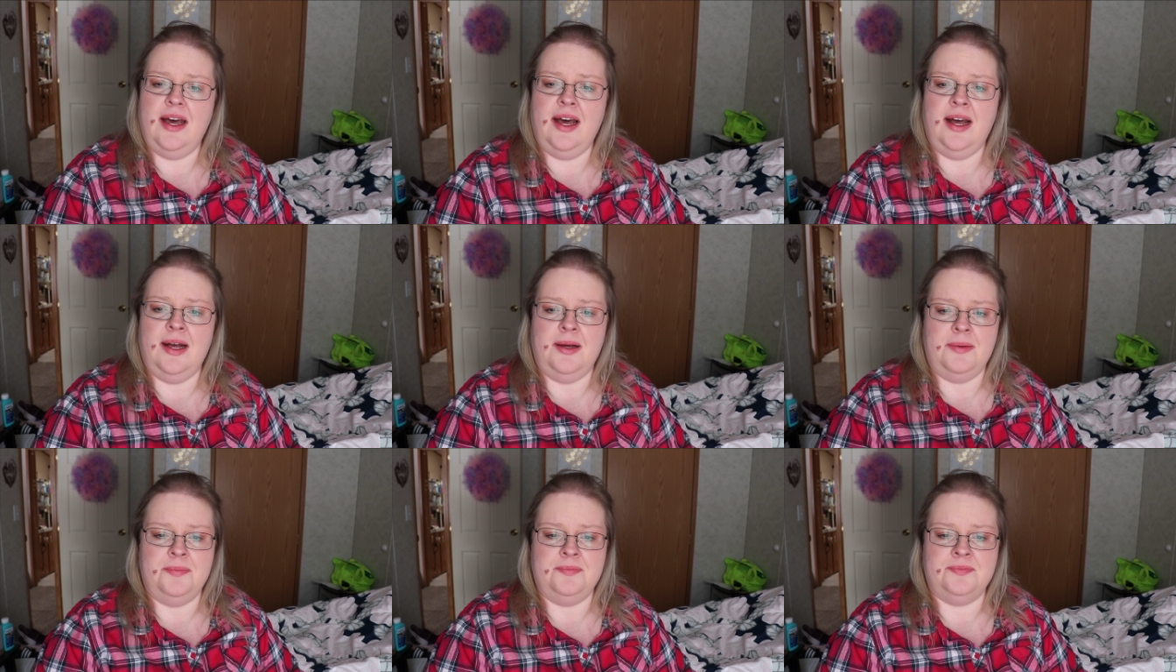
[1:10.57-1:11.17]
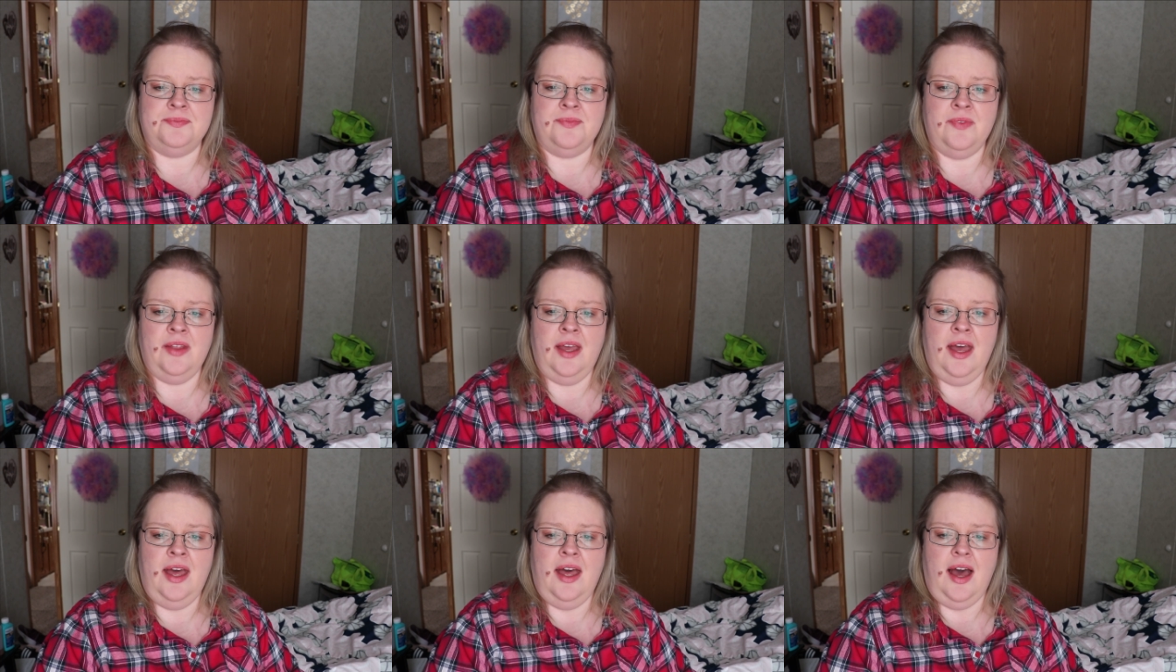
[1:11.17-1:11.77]
Um,
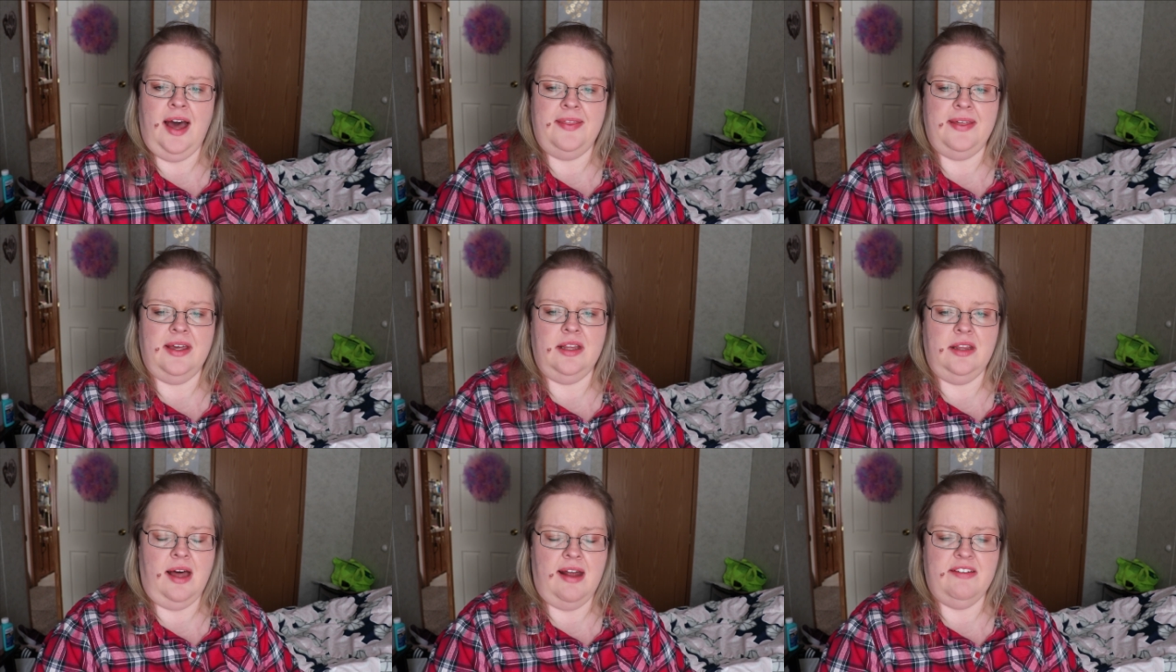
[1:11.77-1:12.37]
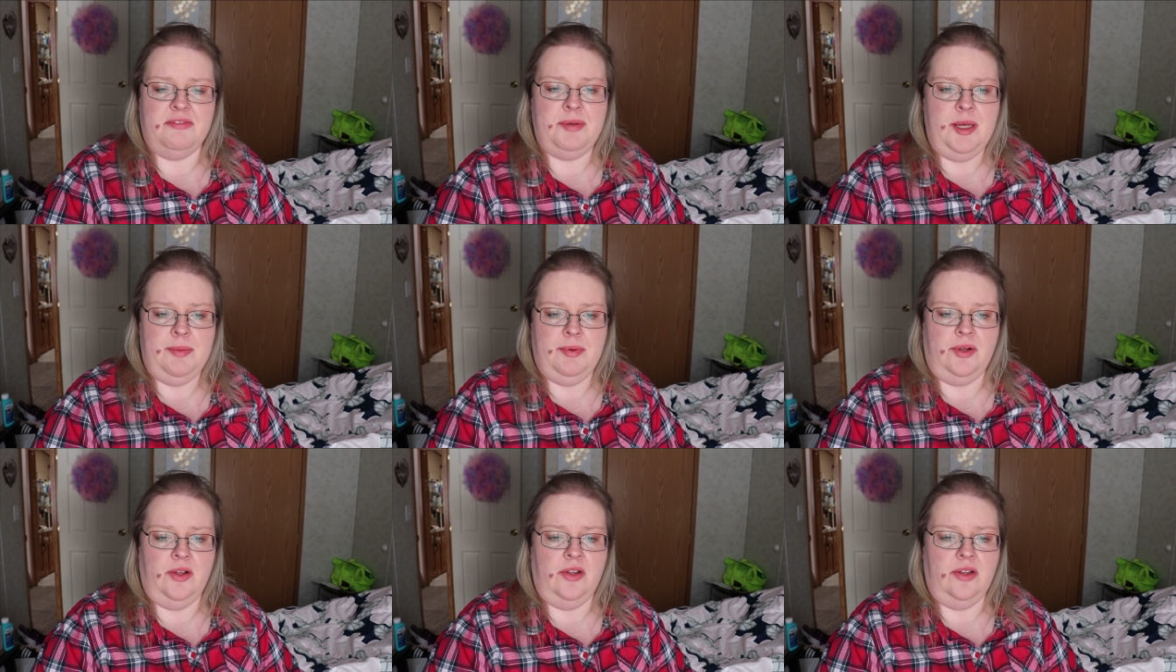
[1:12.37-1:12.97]
I think a lot of
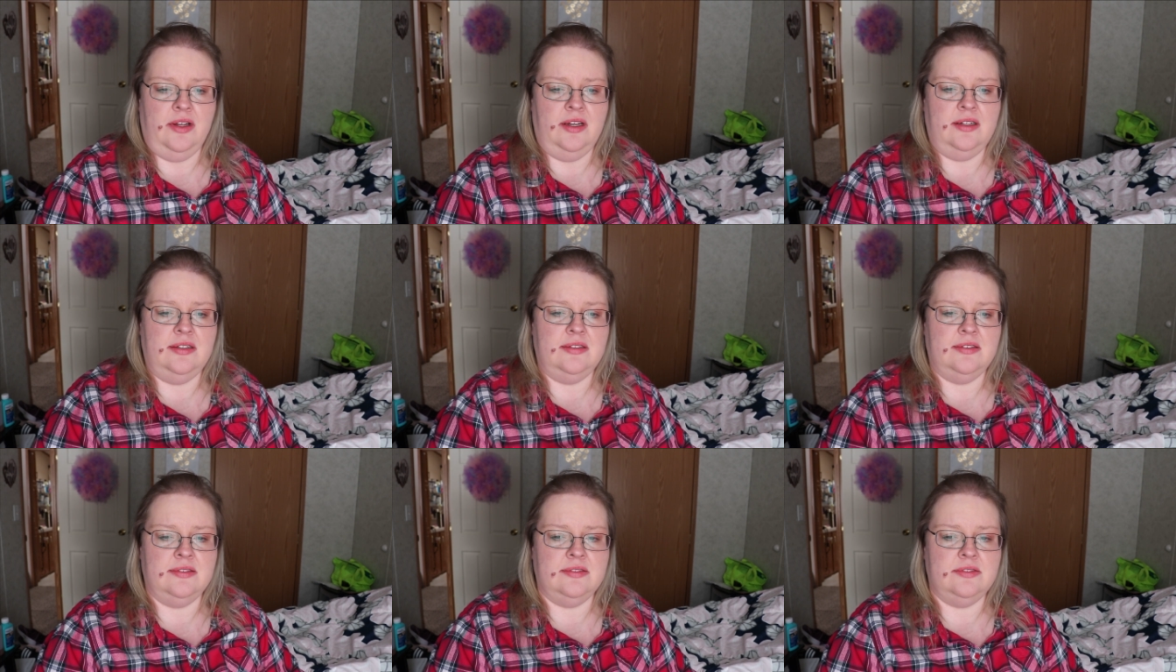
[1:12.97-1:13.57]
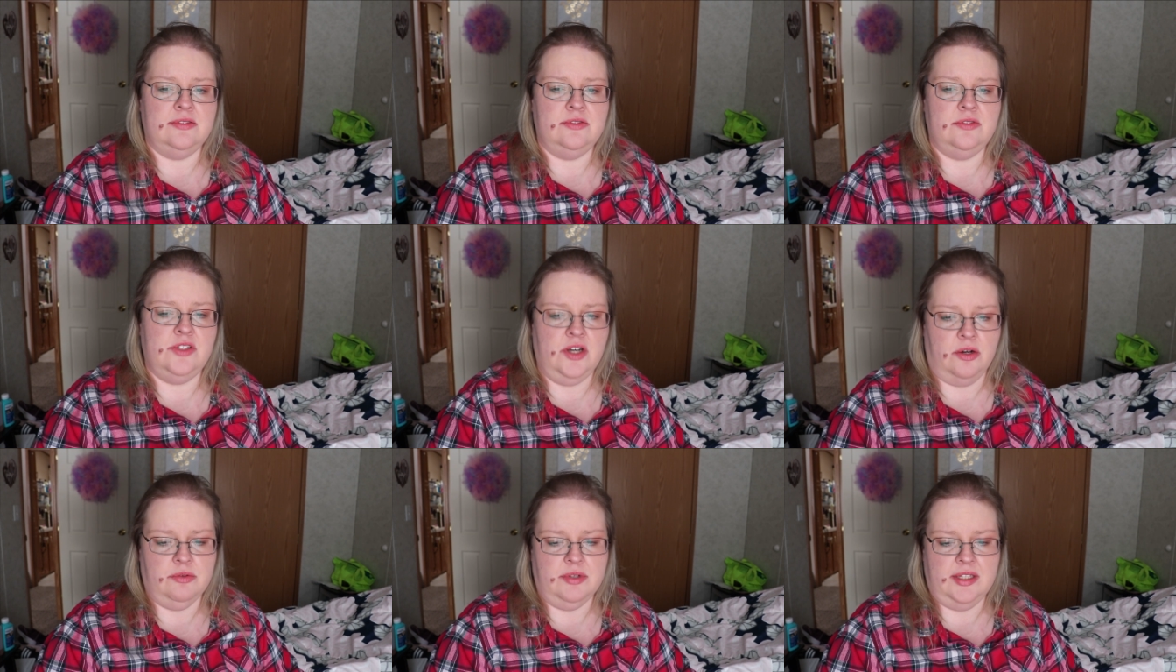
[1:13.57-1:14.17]
people
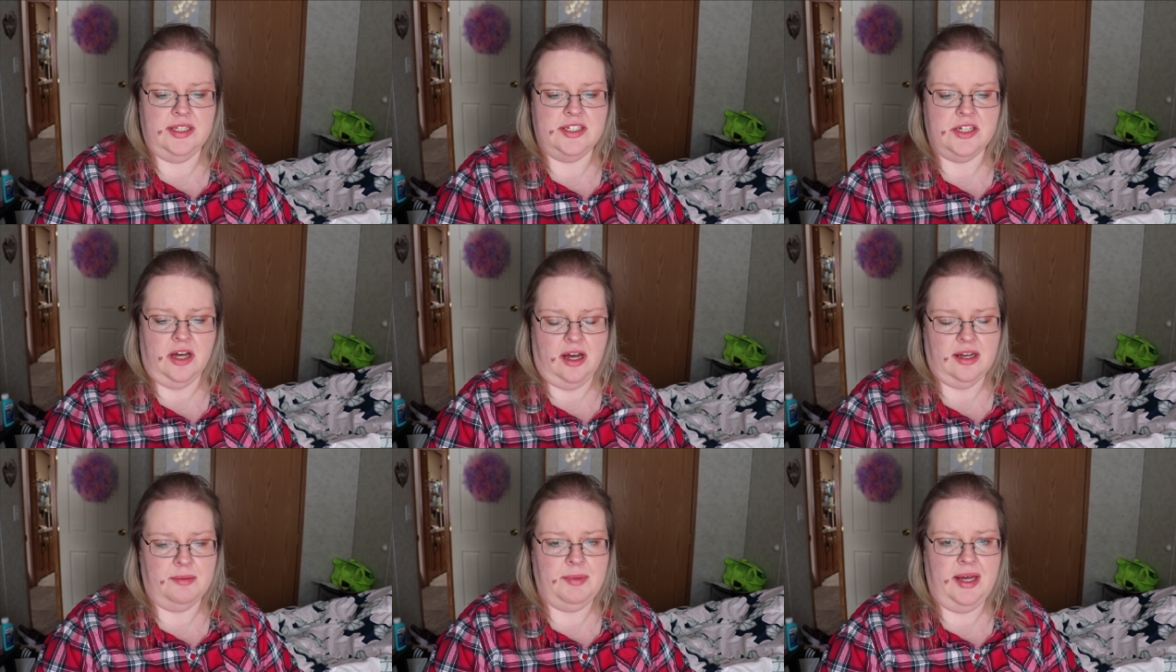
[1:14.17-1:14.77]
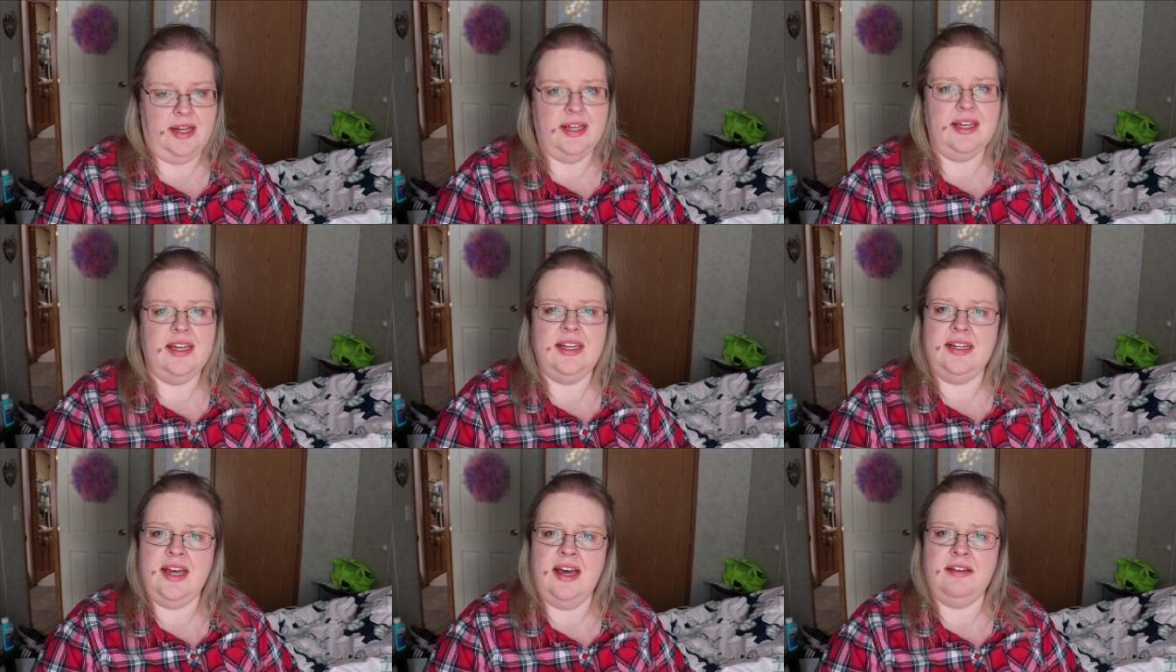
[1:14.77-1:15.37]
don't really talk about it
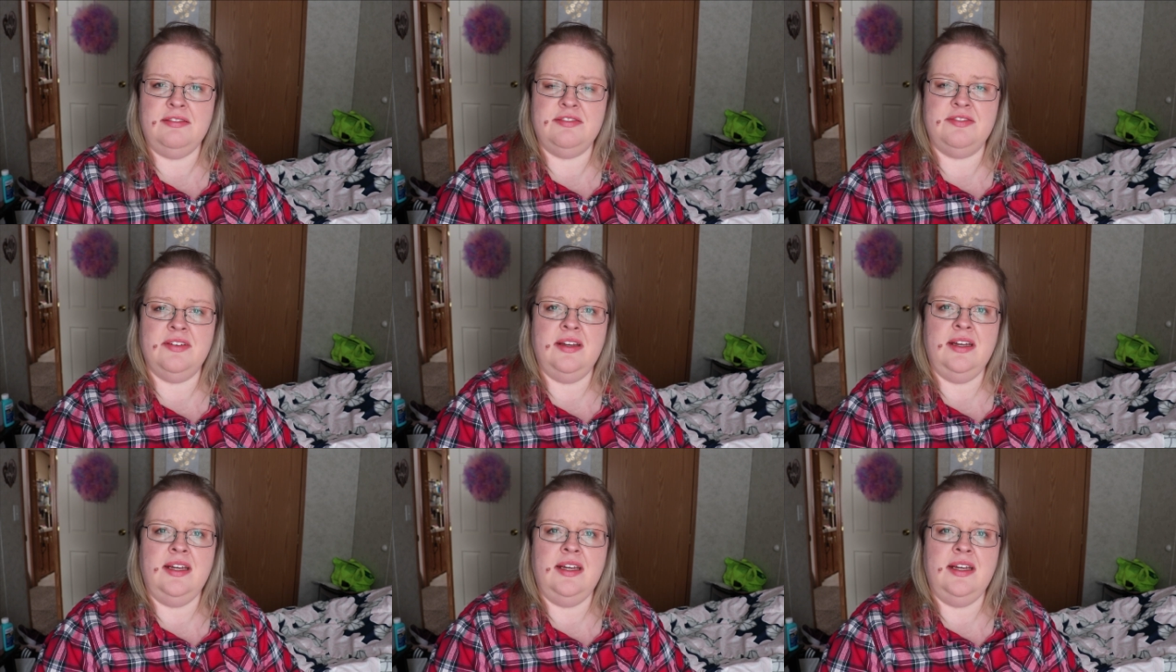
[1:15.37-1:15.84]
enough.